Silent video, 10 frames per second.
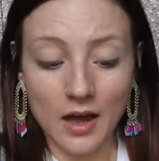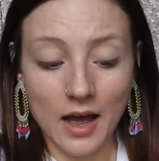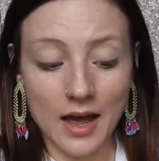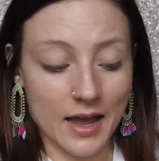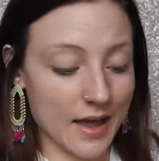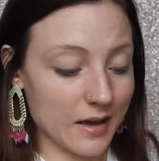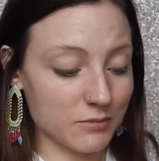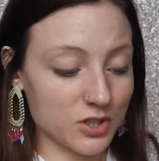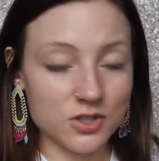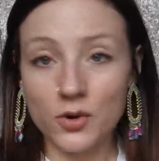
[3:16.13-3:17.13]
I am
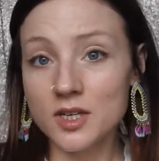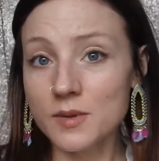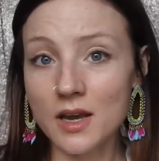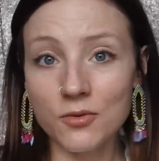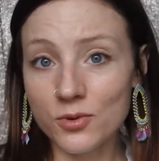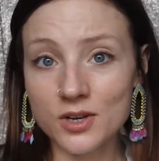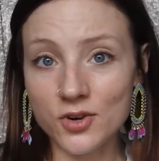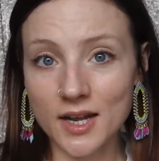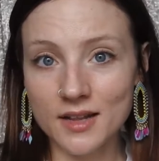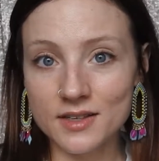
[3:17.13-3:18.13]
just going to be
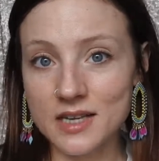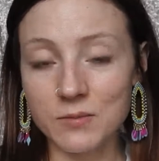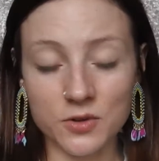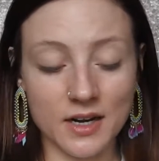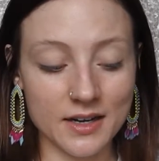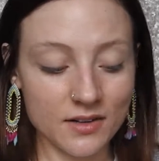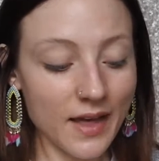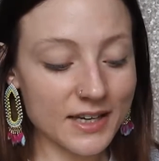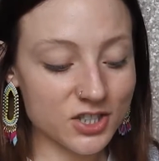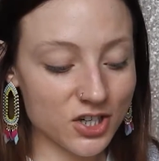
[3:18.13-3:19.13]
recreating the same look that I did
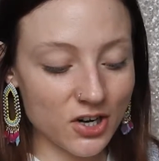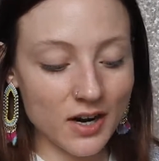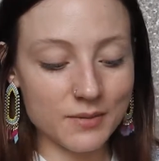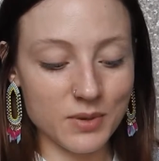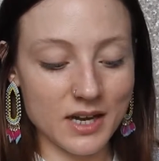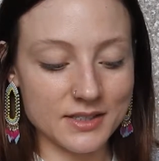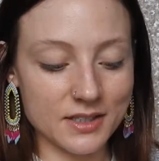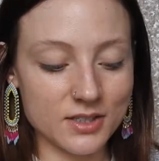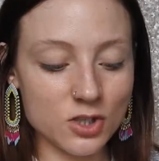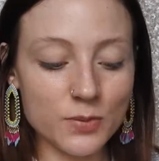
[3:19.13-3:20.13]
last year because it
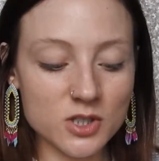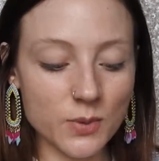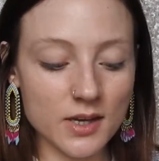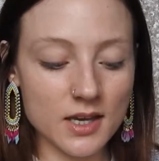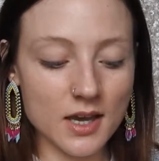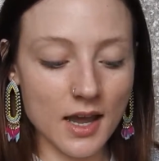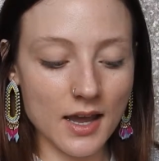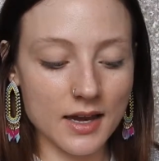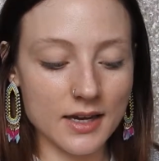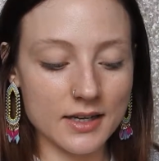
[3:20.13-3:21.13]
is super springy,
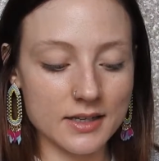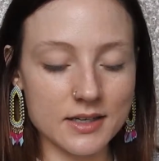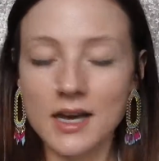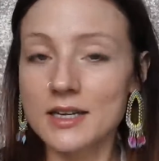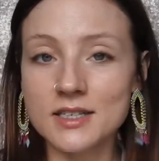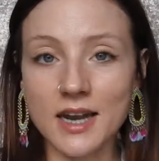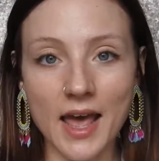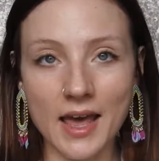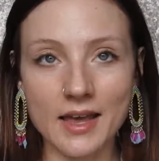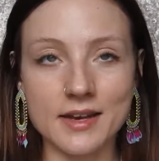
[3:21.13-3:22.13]
and
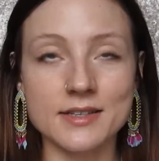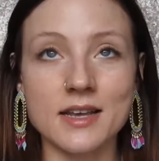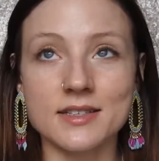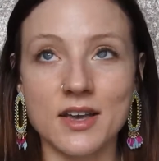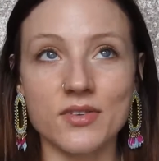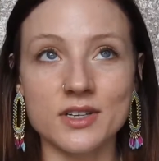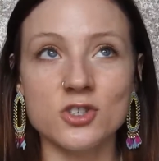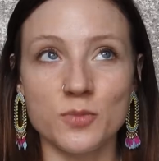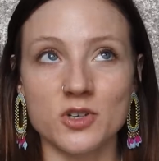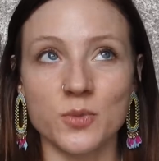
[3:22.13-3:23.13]
today it is definitely
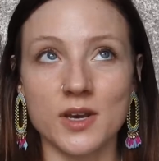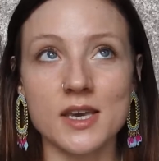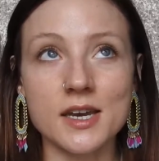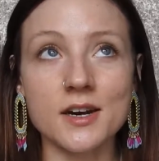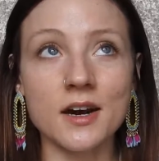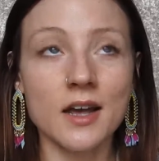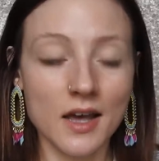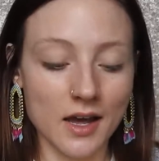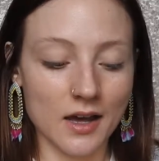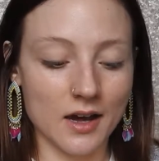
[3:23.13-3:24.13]
super springy here.
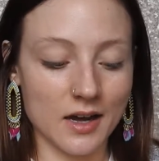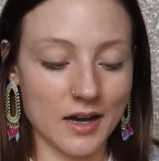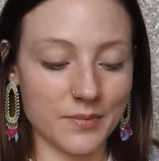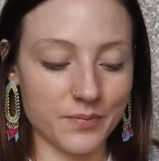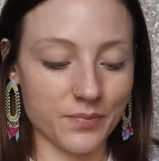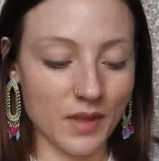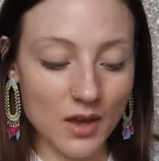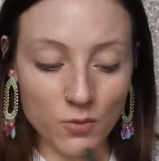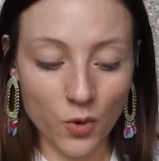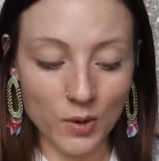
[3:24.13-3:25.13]

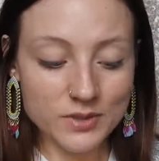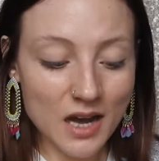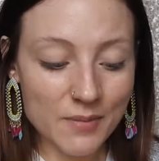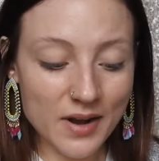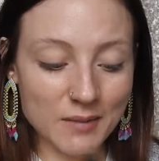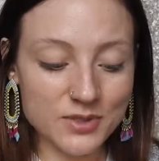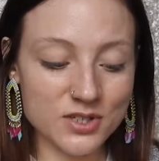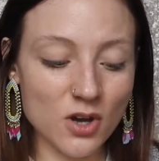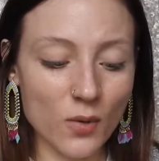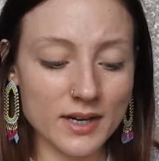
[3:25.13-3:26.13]
It warmed up and I'm
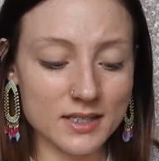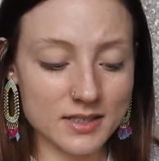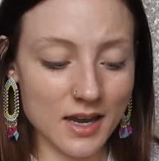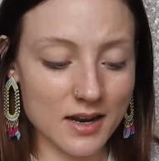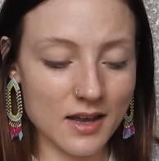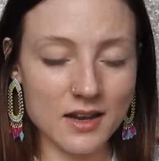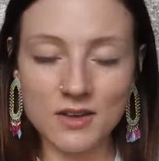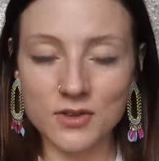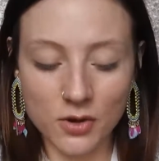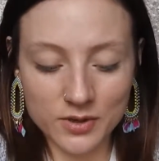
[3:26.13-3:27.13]
so excited,
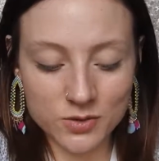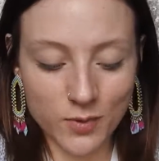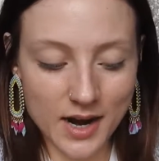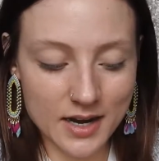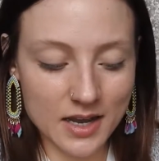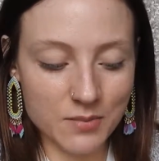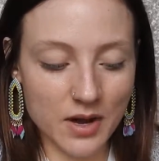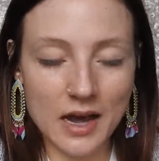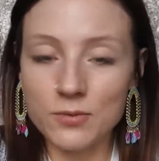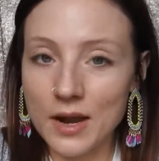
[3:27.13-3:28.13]
even though it's rainy, but
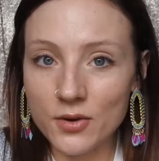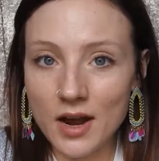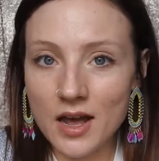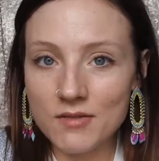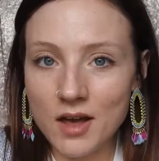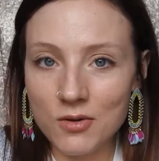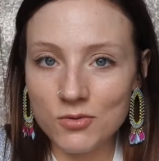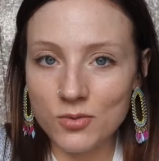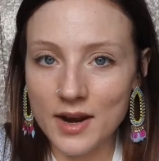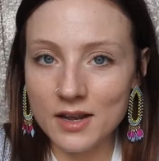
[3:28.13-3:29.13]
I'd rather have
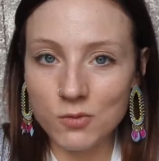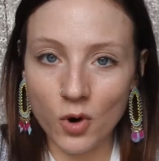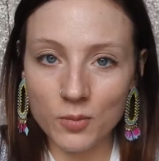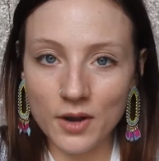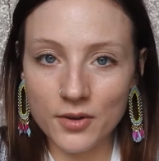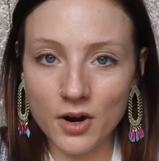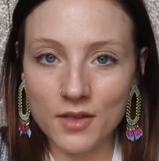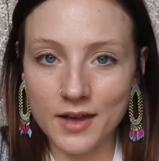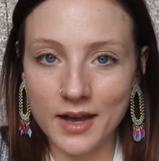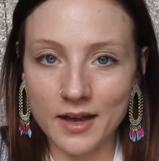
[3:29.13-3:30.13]
rainy warm weather
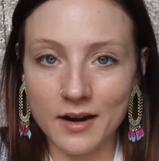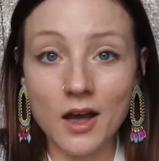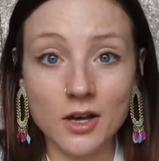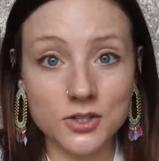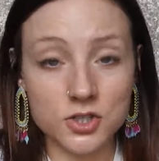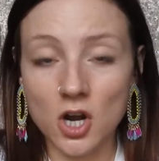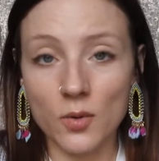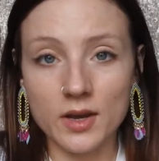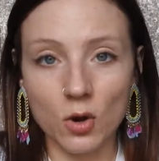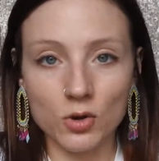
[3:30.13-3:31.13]
than
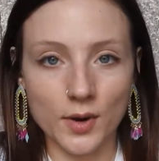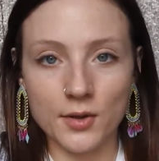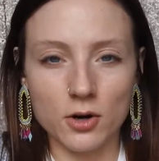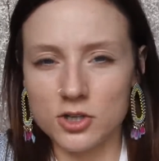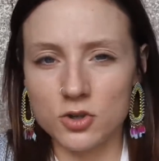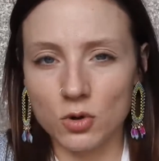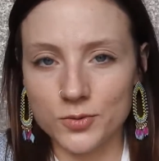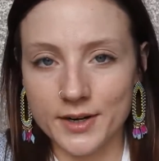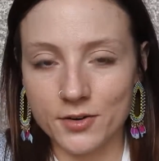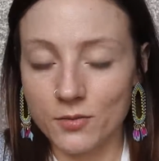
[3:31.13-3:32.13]
snowy cold weather or just
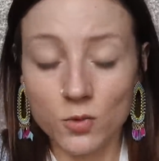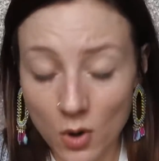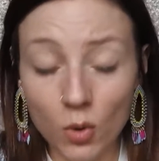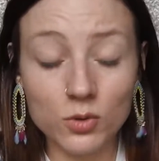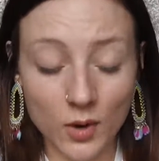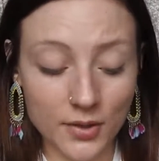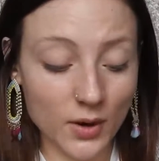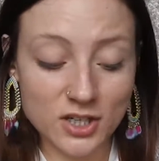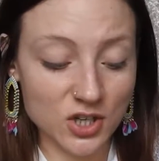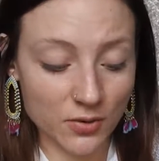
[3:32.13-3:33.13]
cold weather
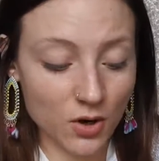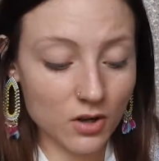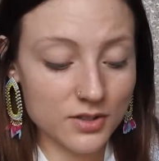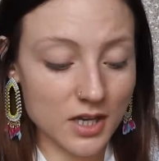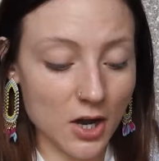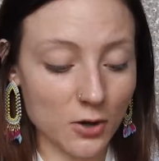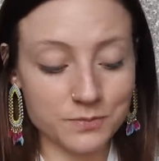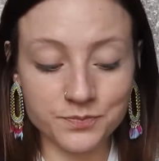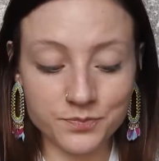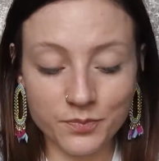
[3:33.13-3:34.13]
in general.
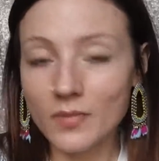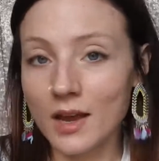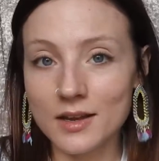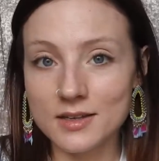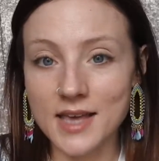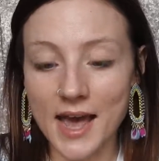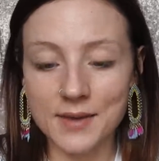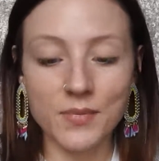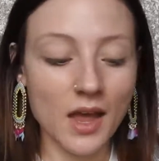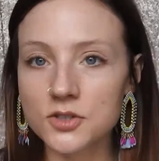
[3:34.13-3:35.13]
So yay.